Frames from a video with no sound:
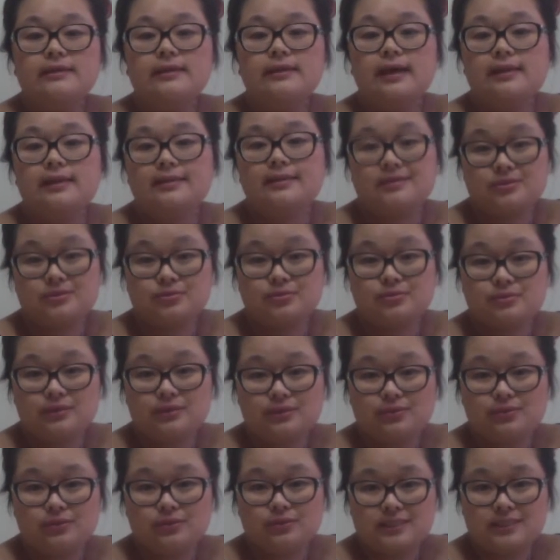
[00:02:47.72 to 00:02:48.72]
that's really
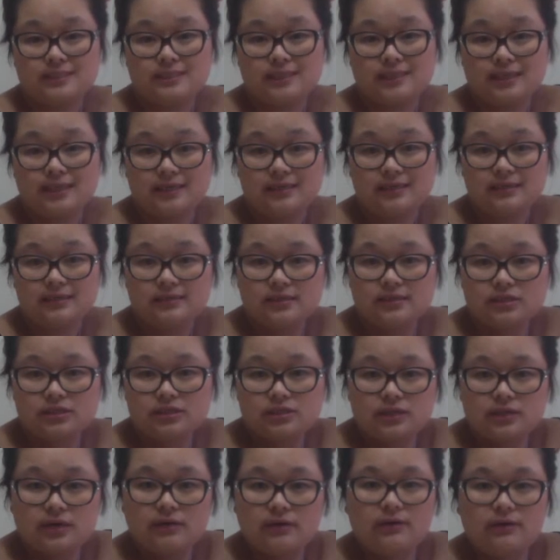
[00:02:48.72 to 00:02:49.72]
what started the
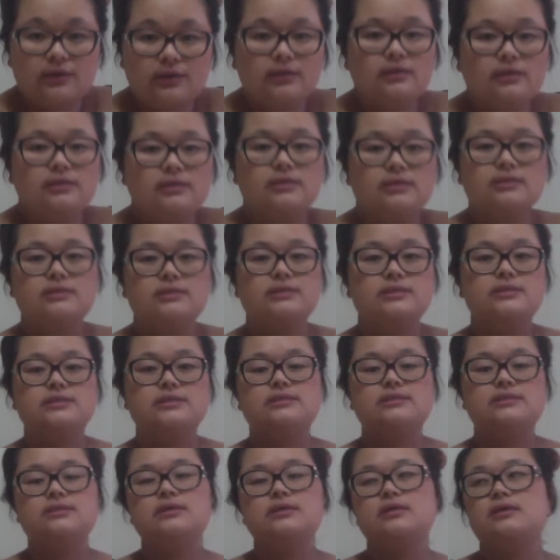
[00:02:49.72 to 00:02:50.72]
sharing.
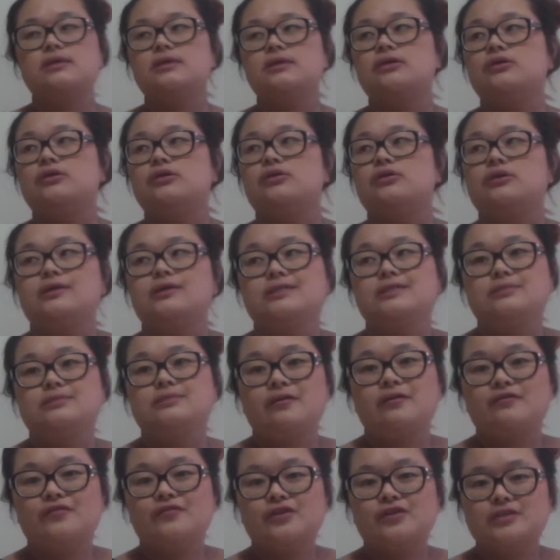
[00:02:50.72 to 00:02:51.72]
Is I did
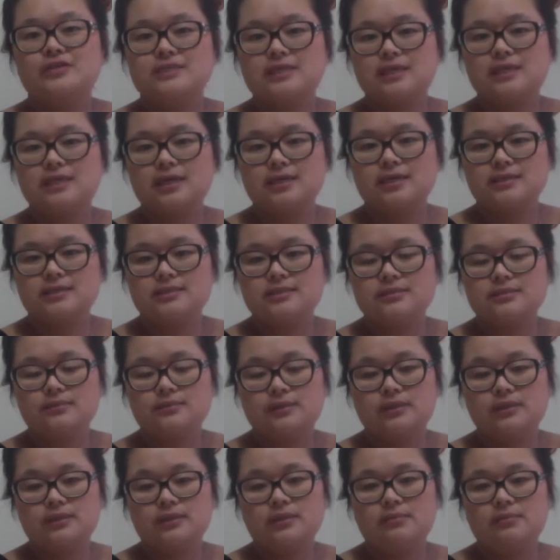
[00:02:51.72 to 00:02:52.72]
my first class
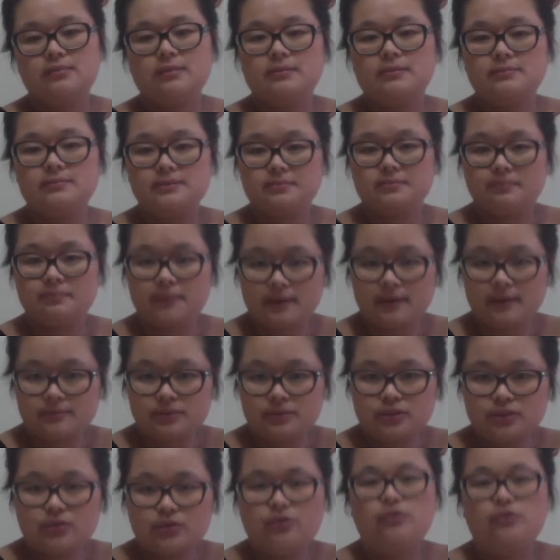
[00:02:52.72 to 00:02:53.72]
with the Mums and
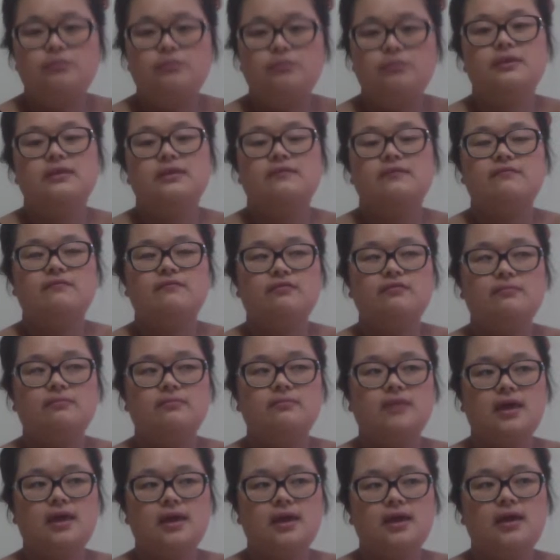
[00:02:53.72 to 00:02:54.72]
Bubs group, and then from
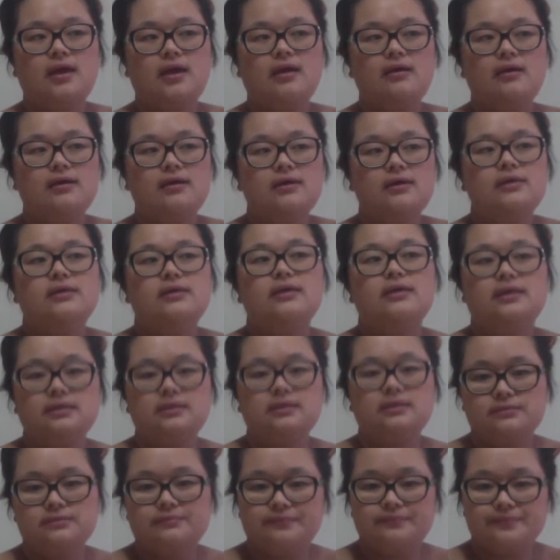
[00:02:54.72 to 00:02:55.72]
there
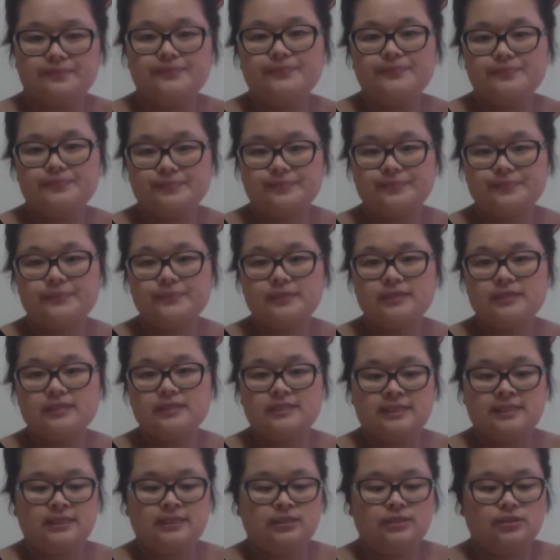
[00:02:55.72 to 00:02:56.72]
it
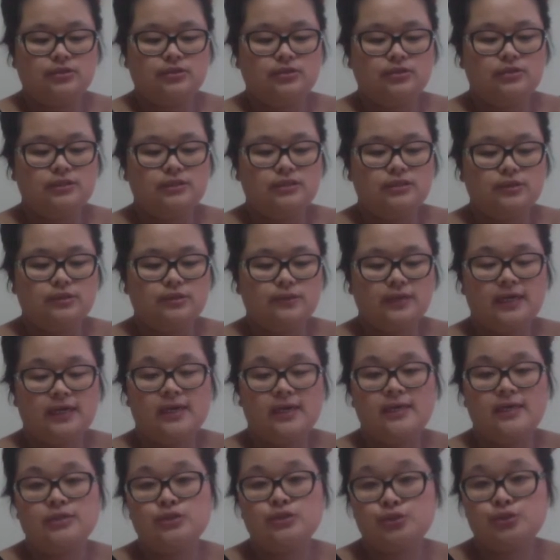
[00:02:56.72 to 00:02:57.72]
continues. So
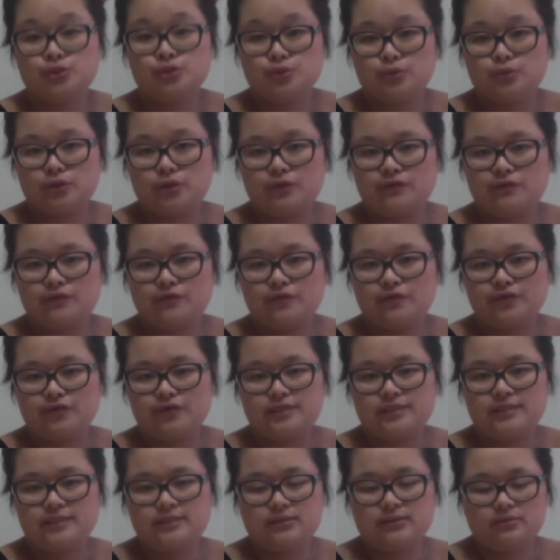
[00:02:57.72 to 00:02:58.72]
again, I do a lot of
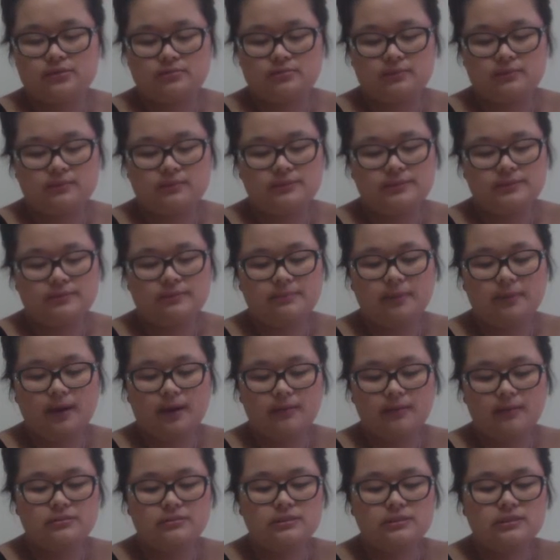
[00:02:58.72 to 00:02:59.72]
focusing on Mums and
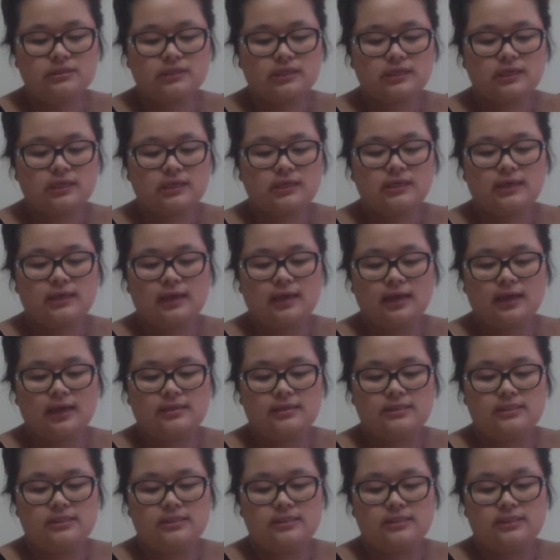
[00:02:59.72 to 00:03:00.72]
Bubs,
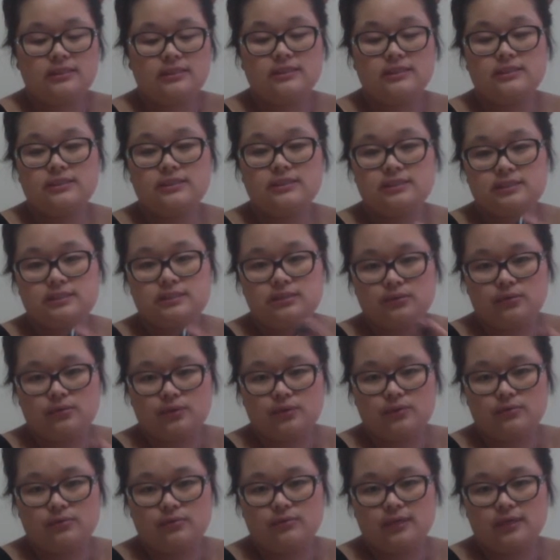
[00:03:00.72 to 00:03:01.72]
and this is the
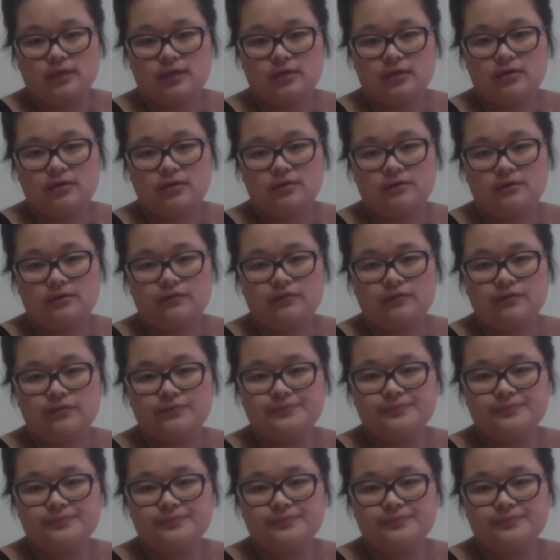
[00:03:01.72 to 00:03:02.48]
oil that kind of